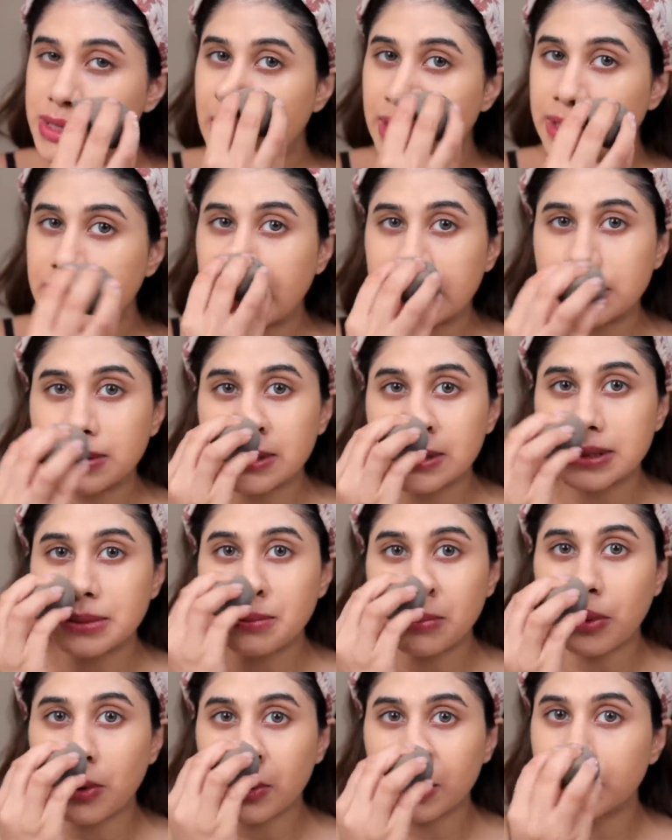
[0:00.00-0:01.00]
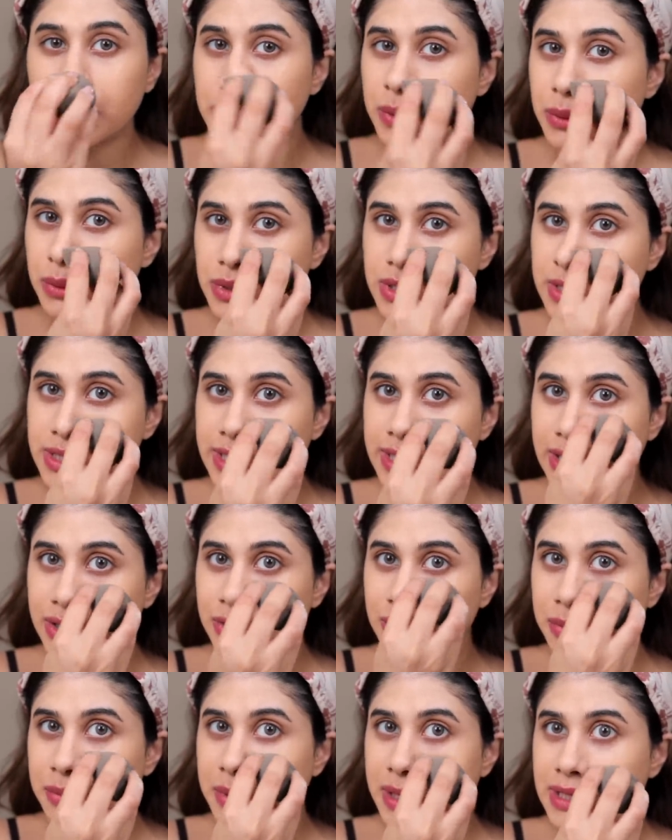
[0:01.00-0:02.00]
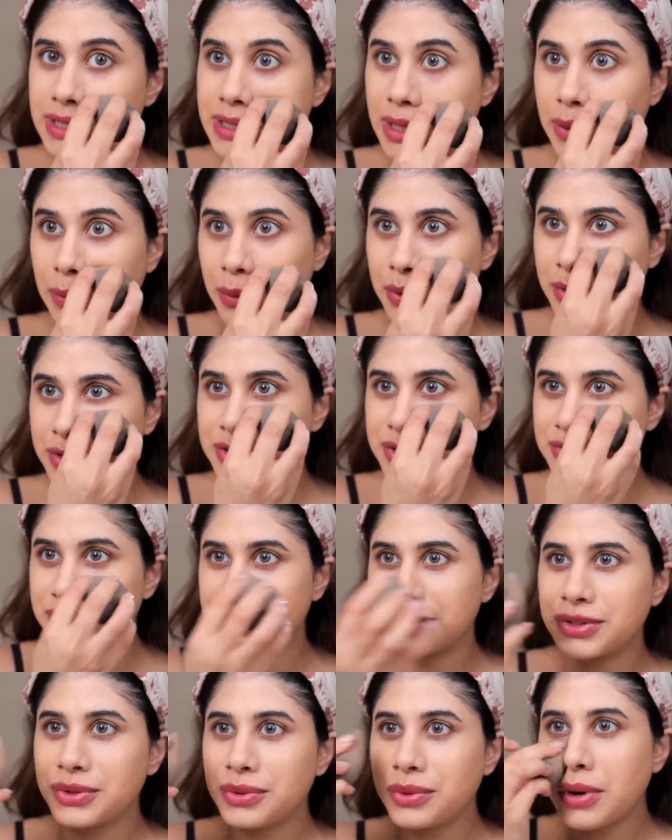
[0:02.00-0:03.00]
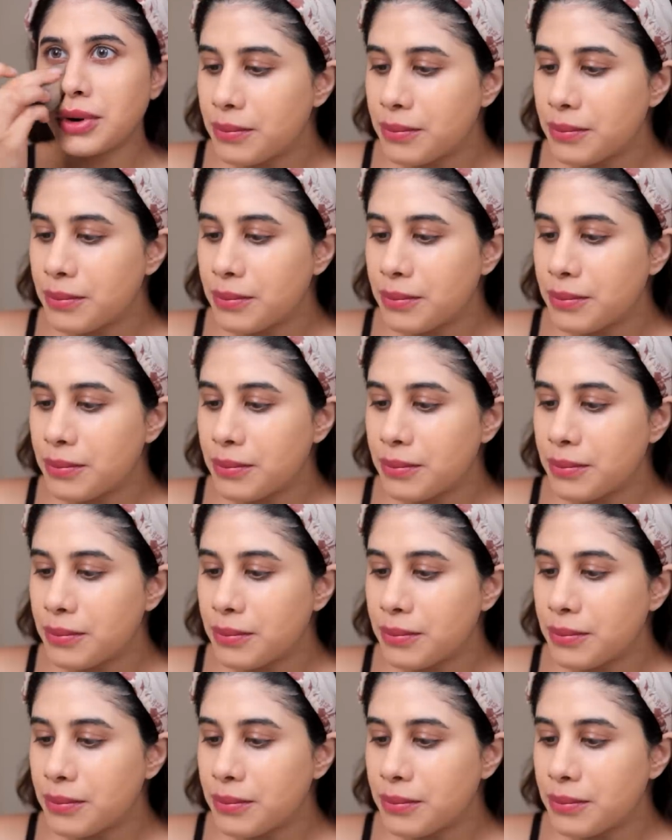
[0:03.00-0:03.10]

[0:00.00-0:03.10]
And that's why it's important to stick to a base that works for you.